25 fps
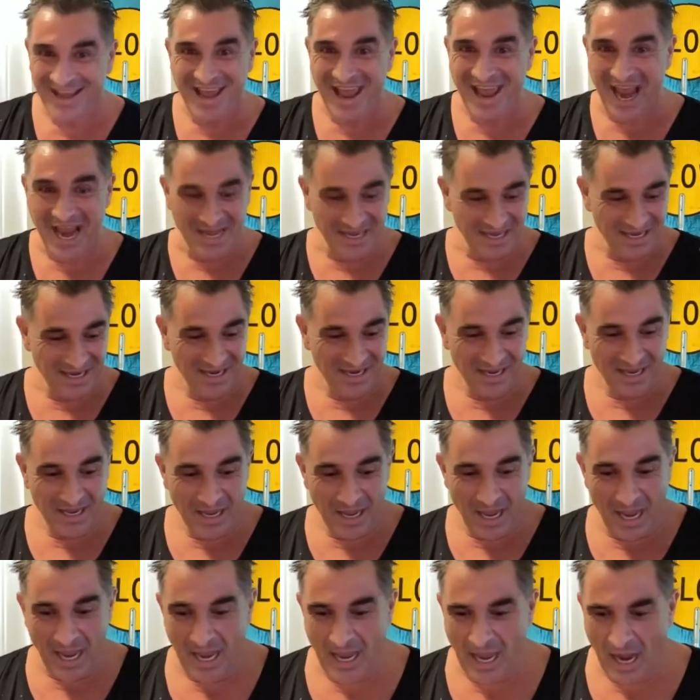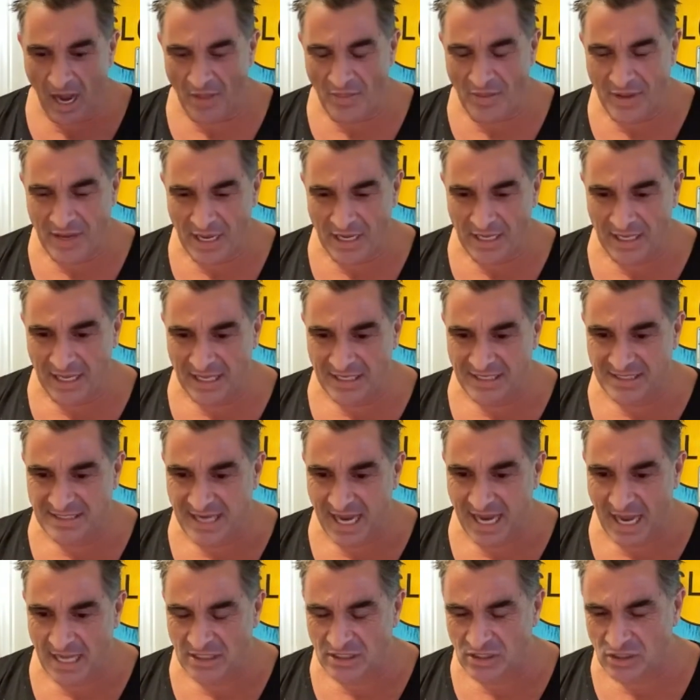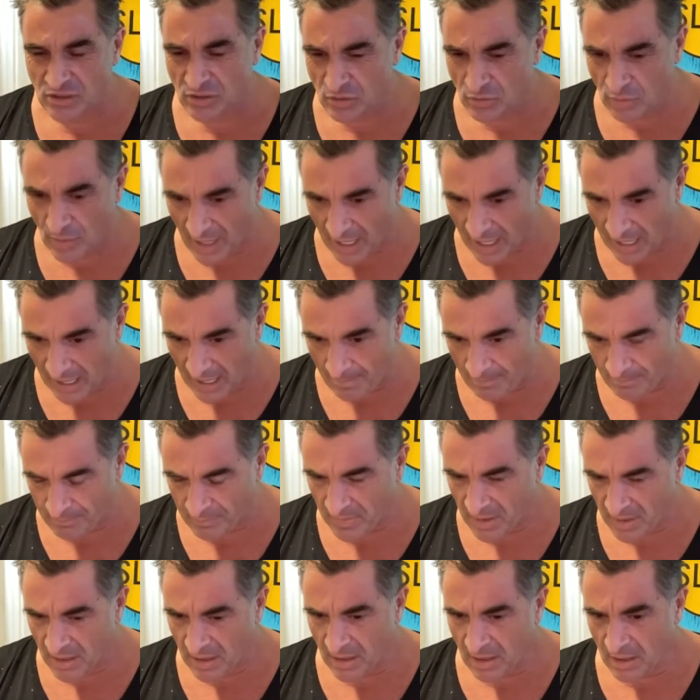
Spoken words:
And I think it gets down to